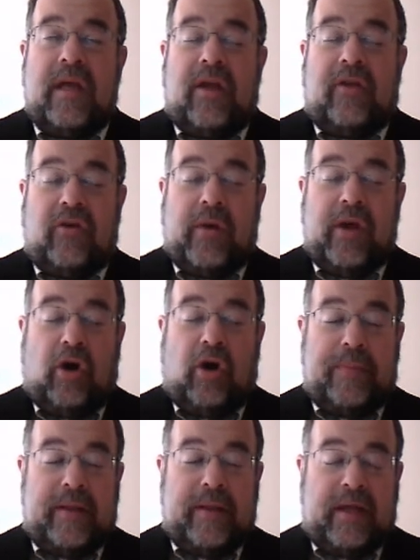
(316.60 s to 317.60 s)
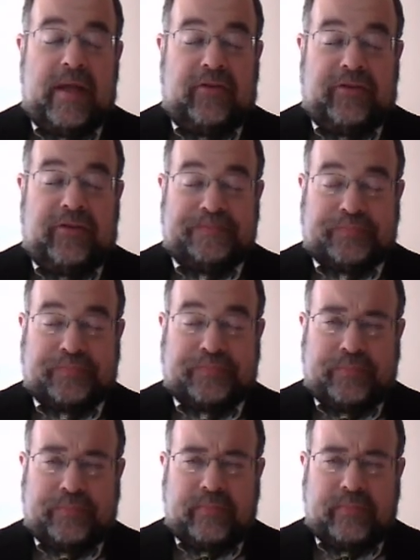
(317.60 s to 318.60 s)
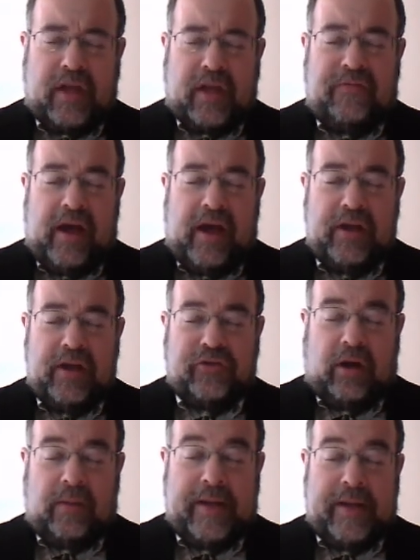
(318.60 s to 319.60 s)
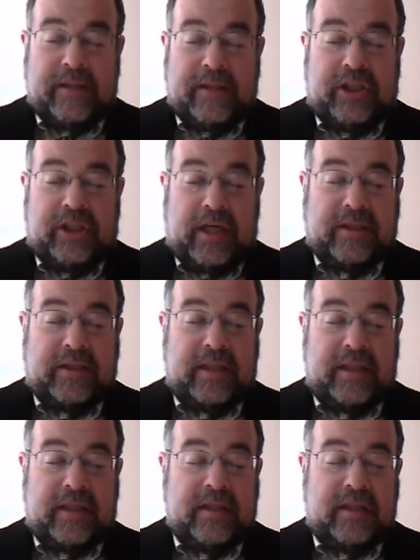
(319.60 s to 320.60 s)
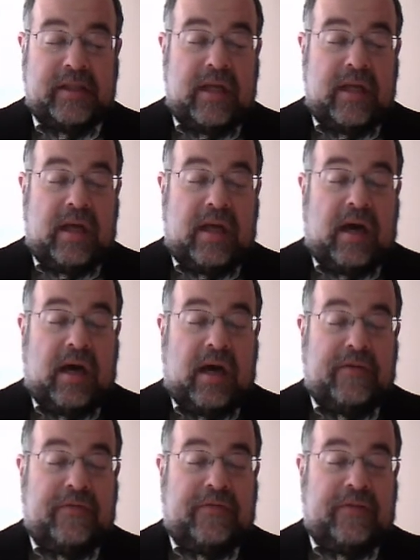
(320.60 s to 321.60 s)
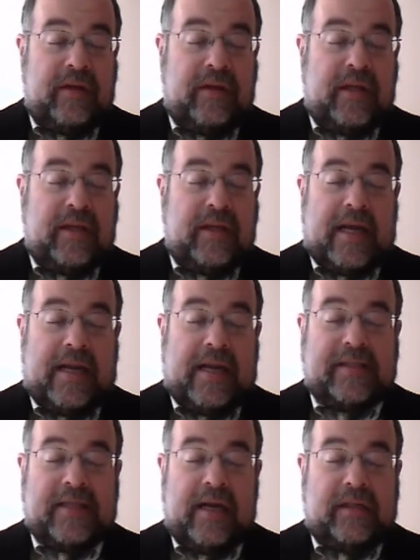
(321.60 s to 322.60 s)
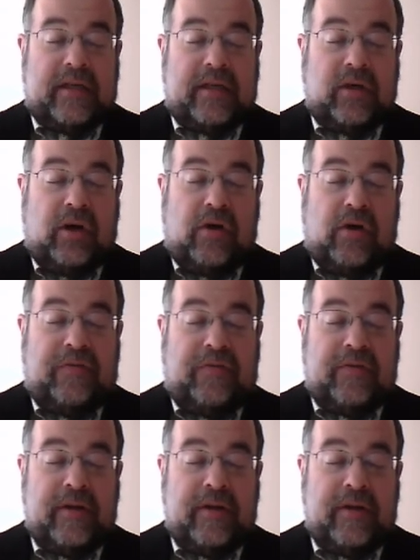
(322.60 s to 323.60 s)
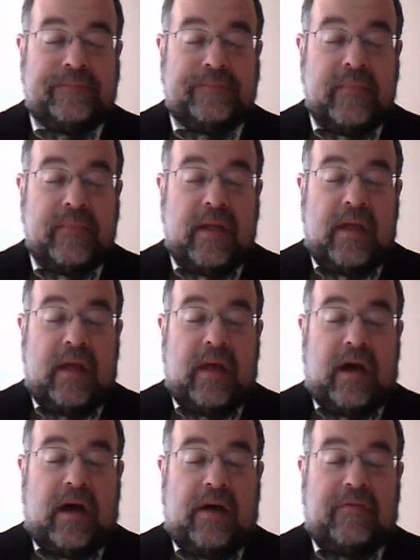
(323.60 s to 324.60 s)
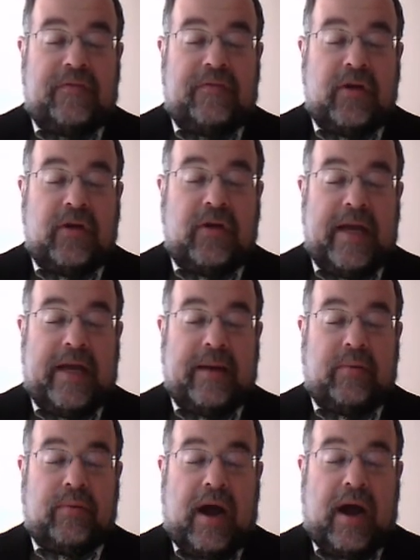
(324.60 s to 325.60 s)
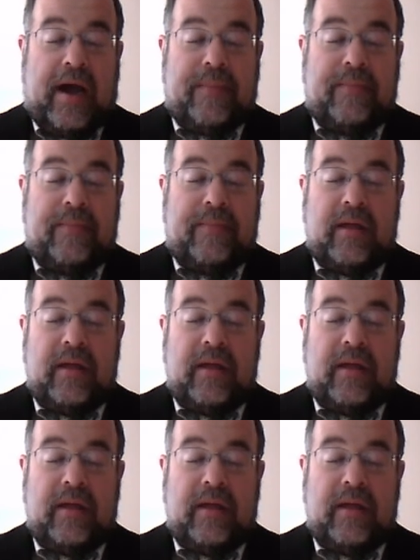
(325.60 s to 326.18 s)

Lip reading: And so we hope in these values, all based on justice, of tzedek tirdof, of don't take a bribe,